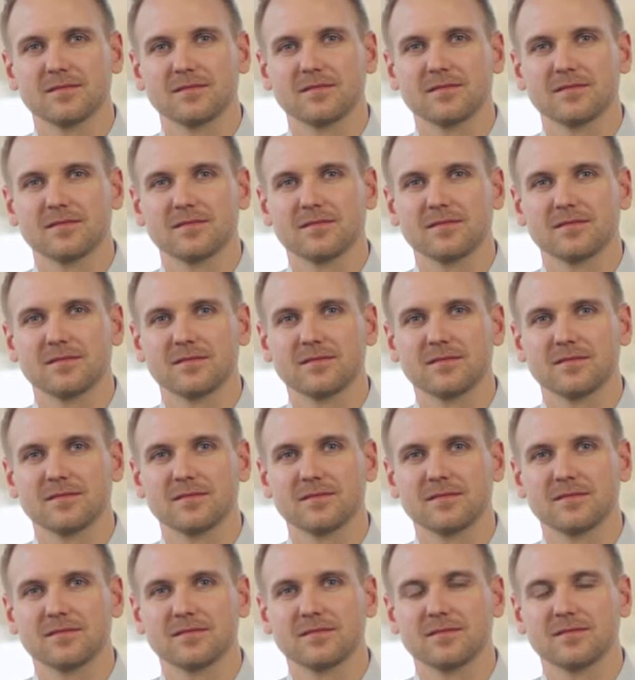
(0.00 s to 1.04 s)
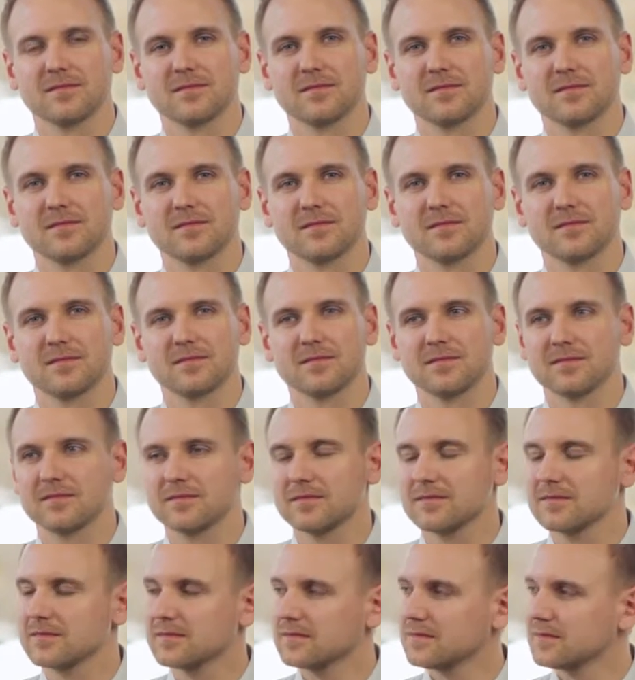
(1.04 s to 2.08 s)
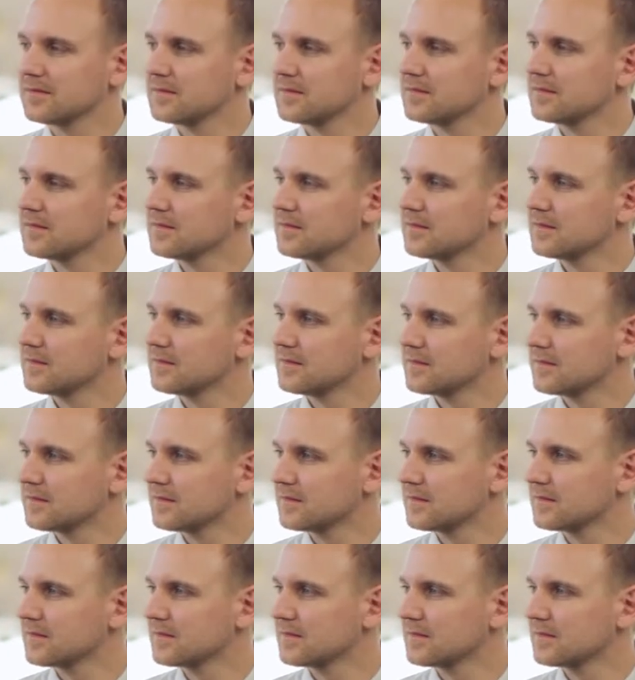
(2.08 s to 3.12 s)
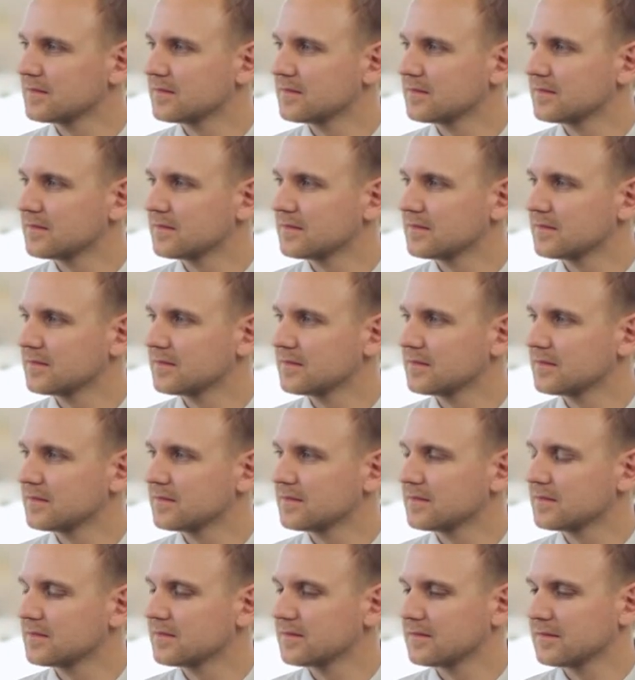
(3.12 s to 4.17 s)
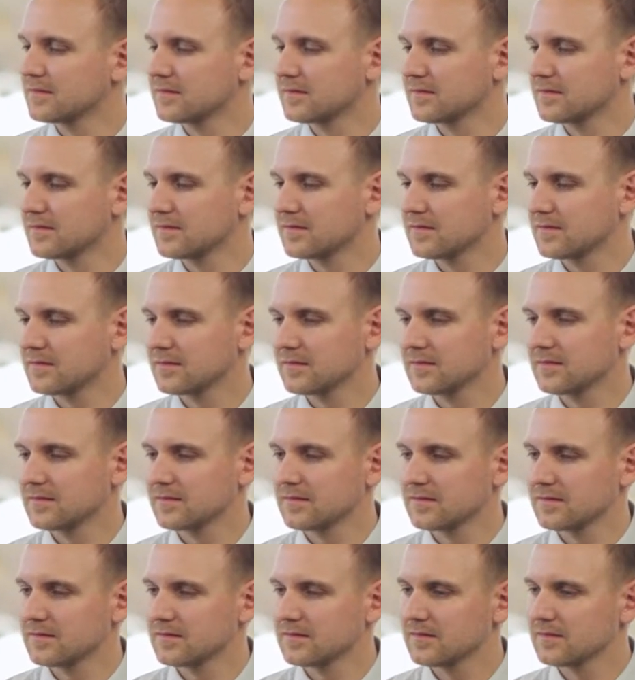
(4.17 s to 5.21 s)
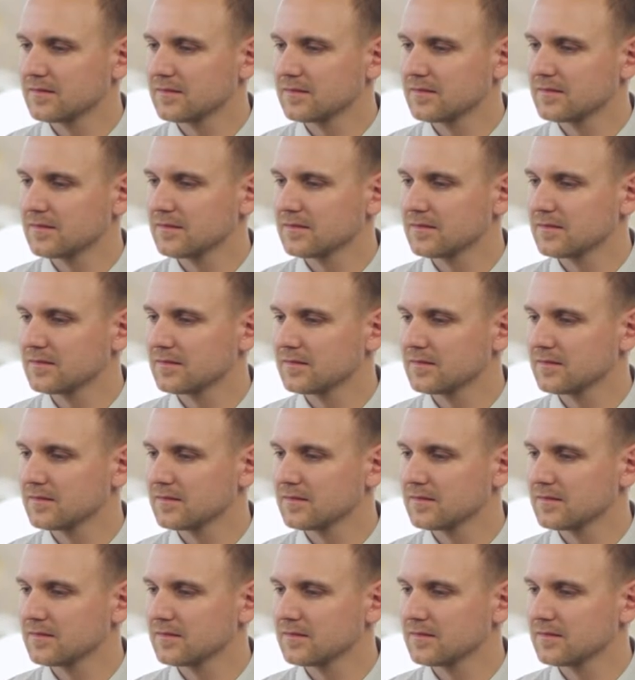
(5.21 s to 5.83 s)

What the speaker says: (silent)